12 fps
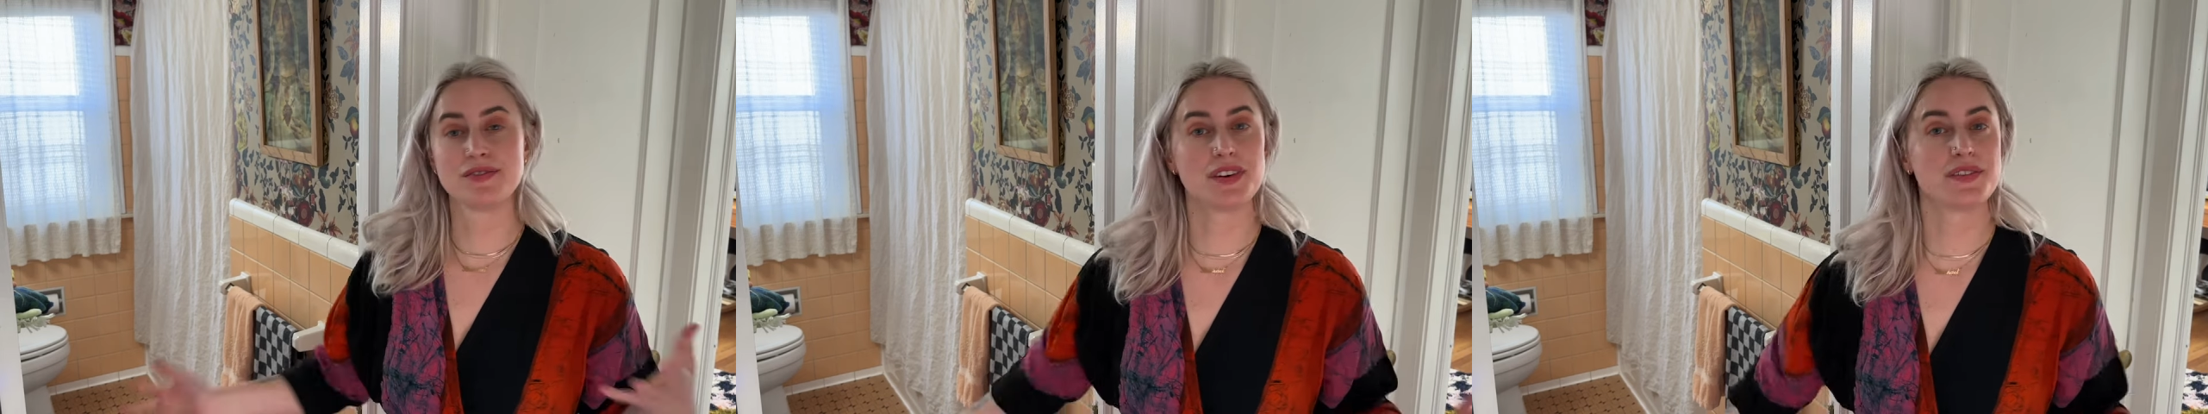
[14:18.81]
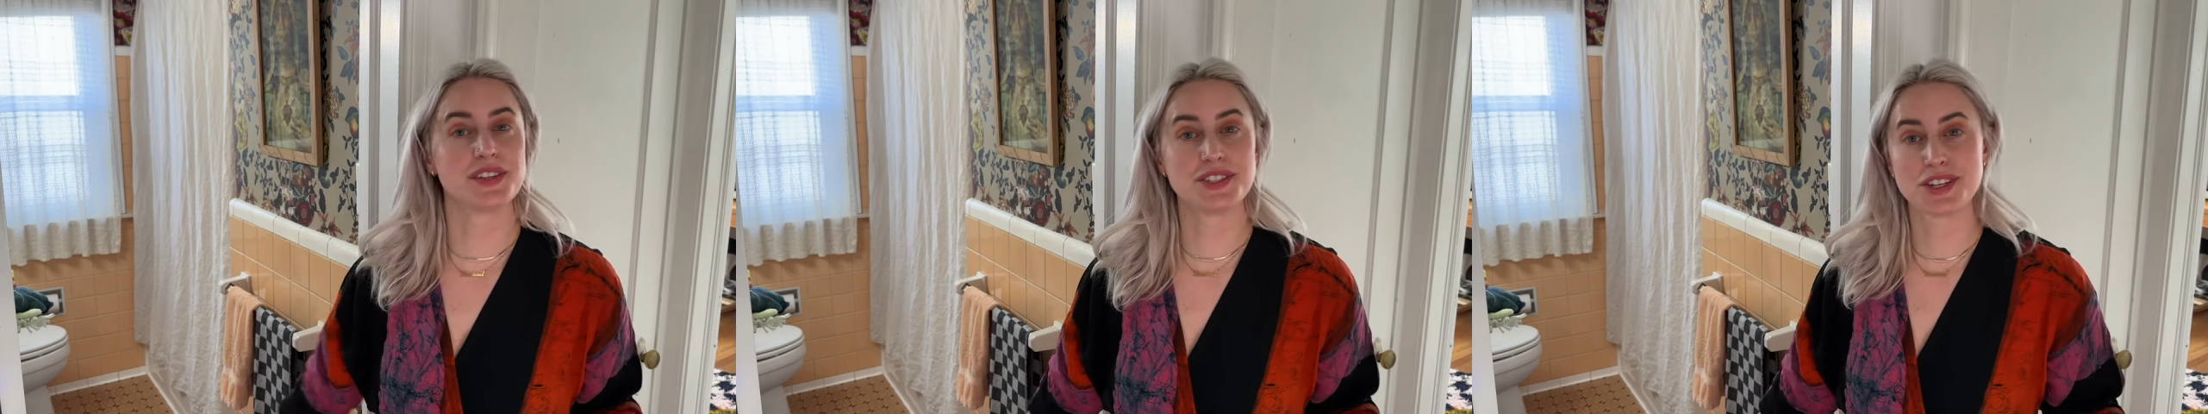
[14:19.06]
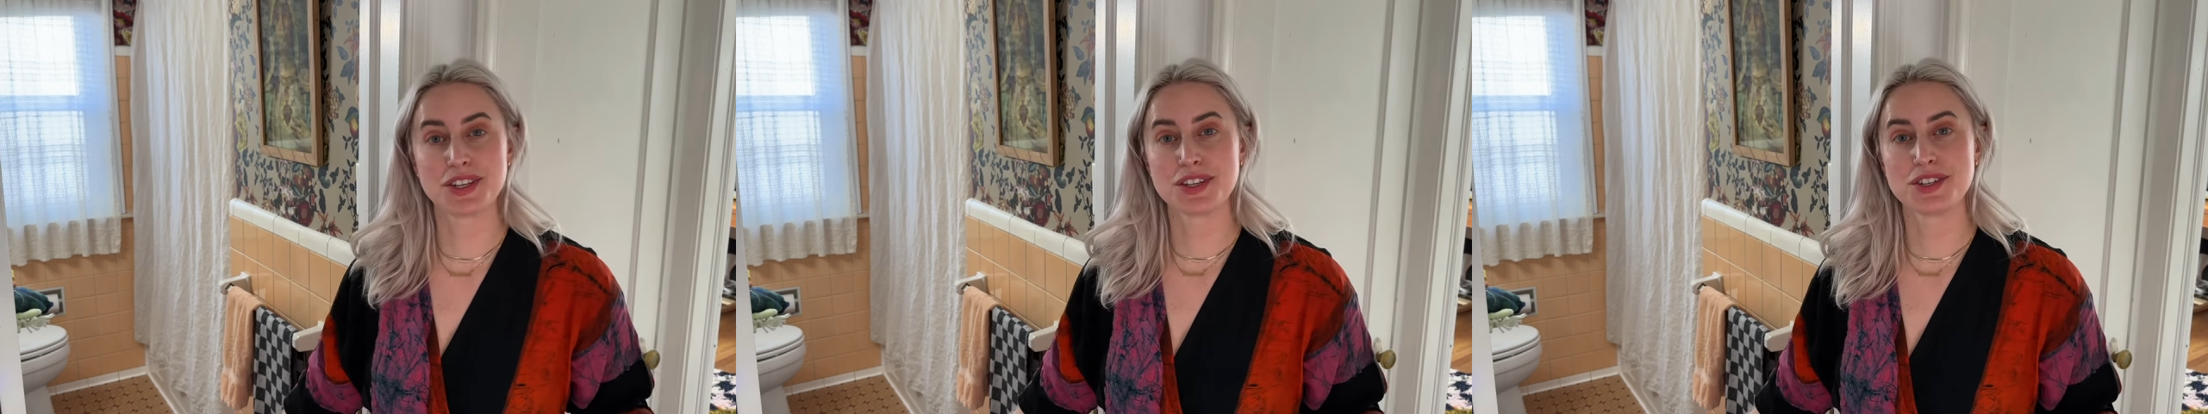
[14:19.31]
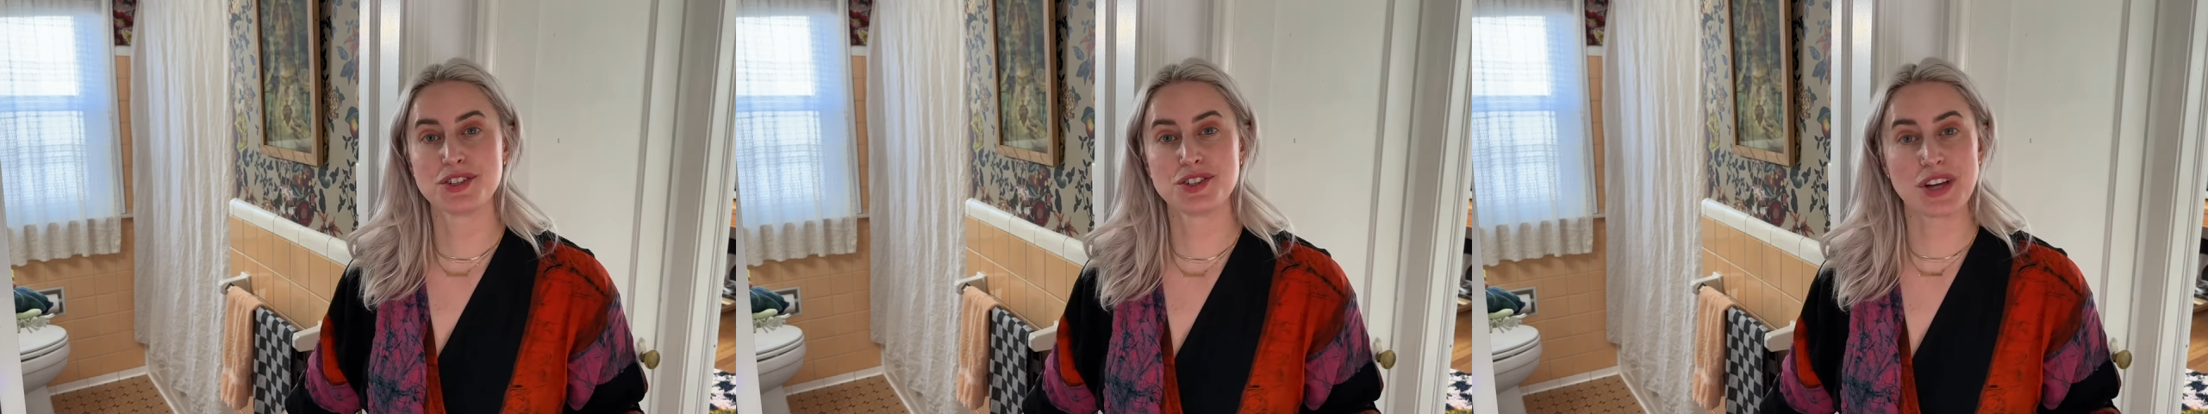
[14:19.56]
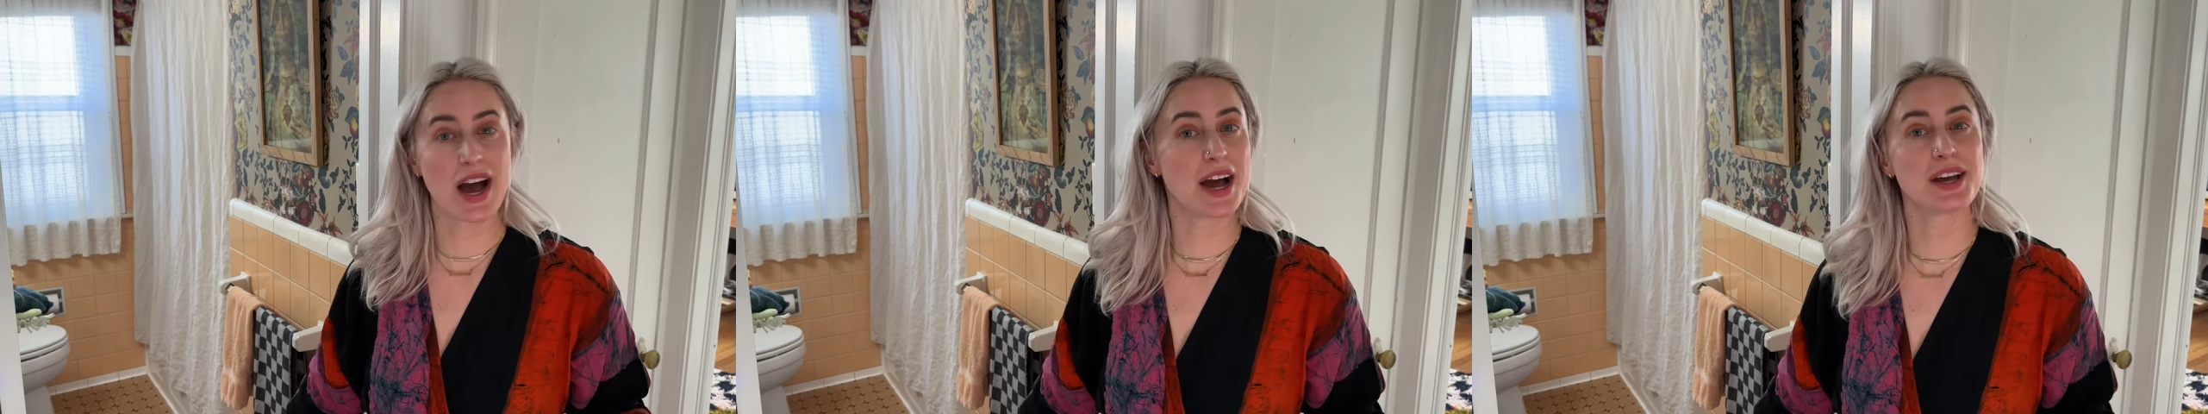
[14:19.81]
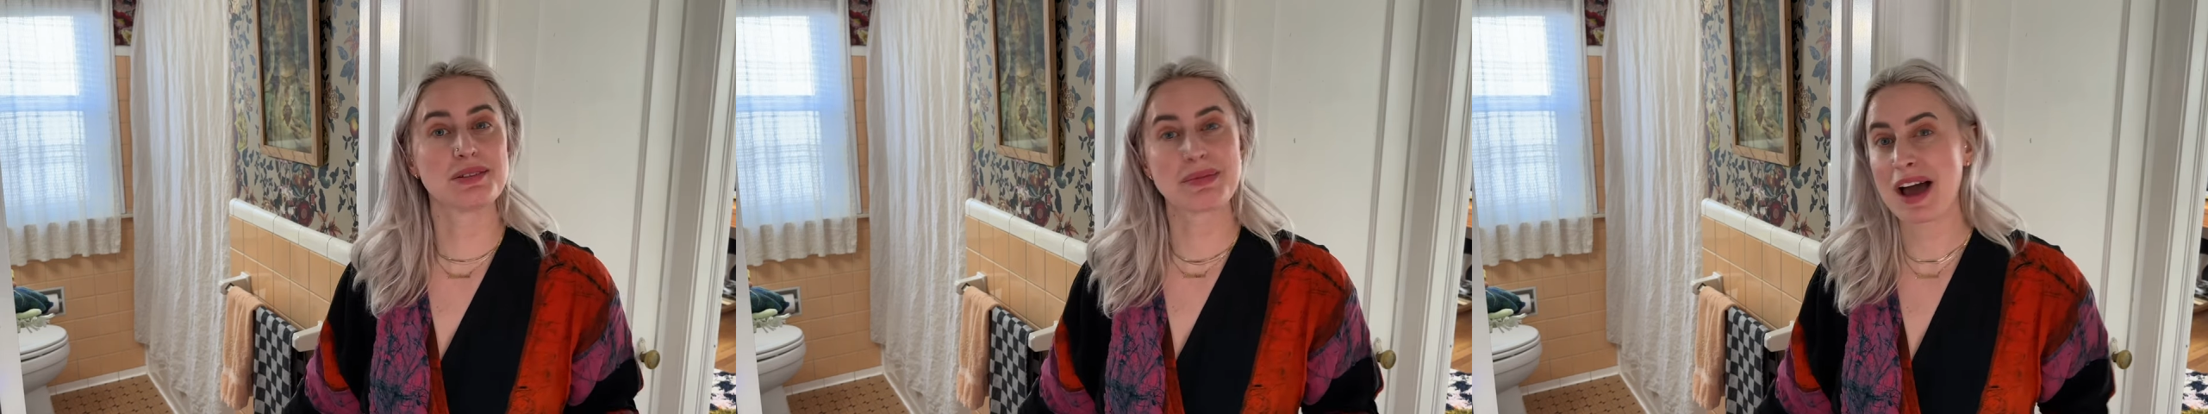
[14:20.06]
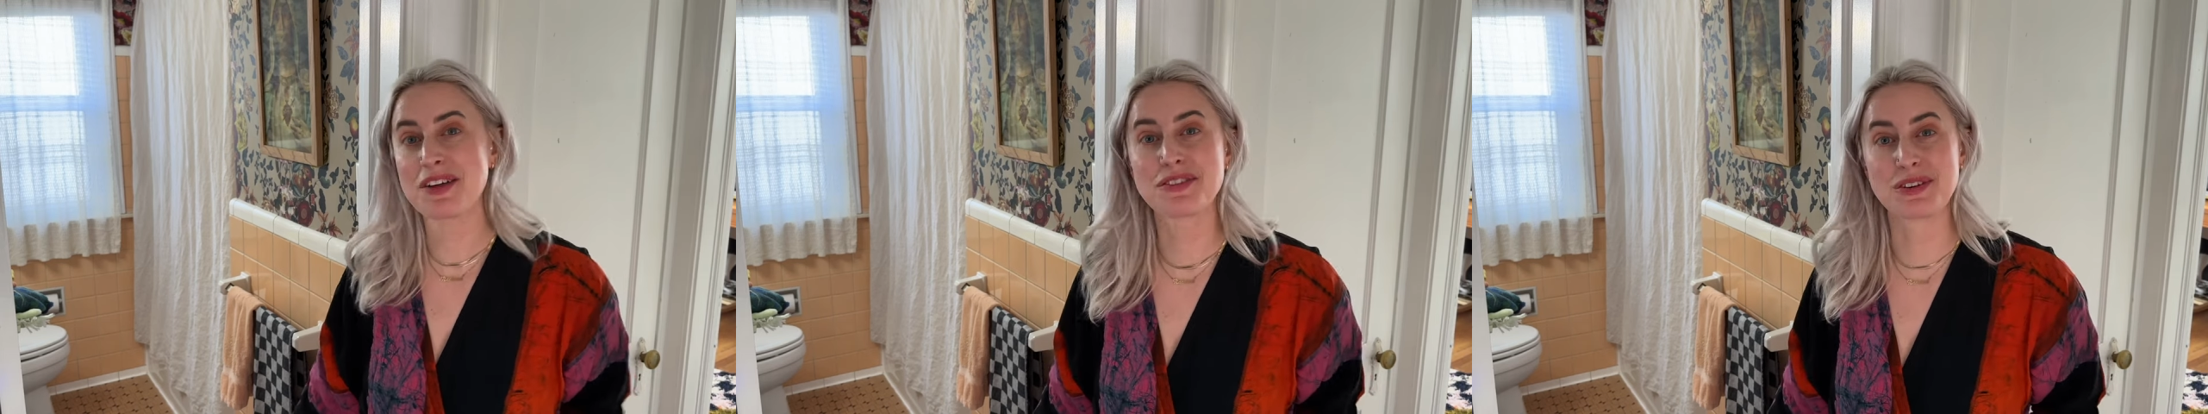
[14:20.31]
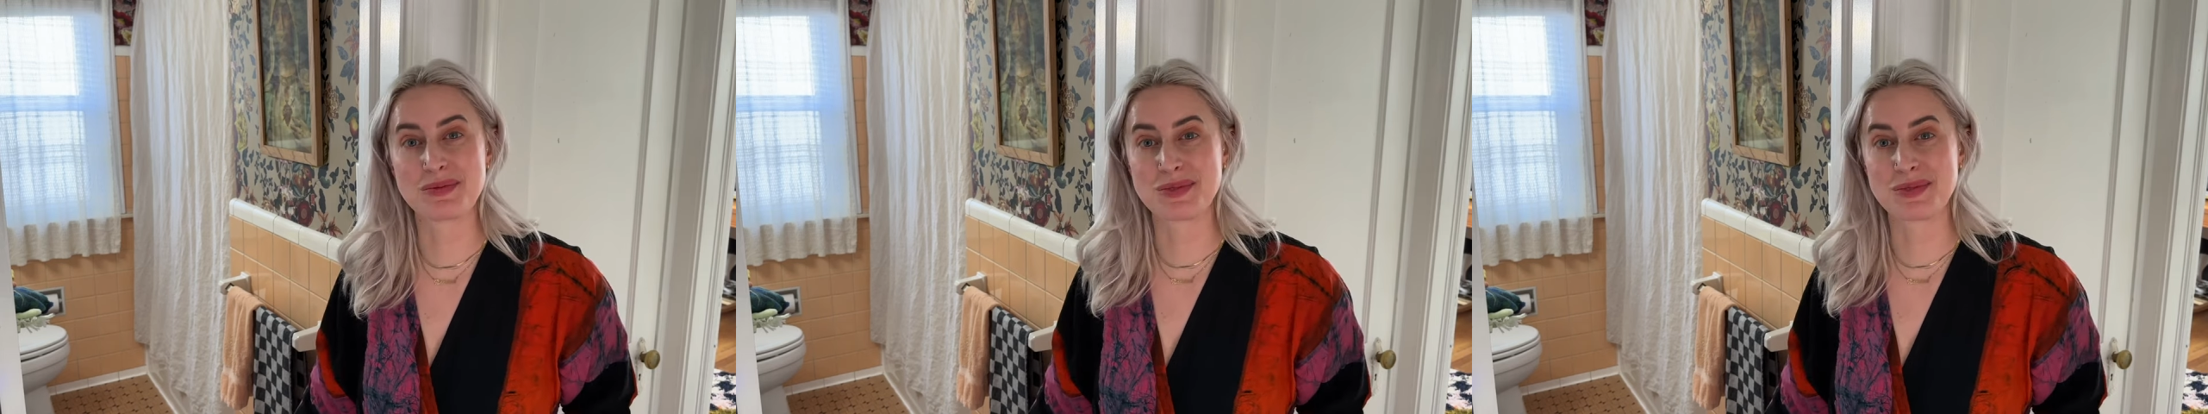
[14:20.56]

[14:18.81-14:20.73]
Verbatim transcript: a vintage tile bathroom,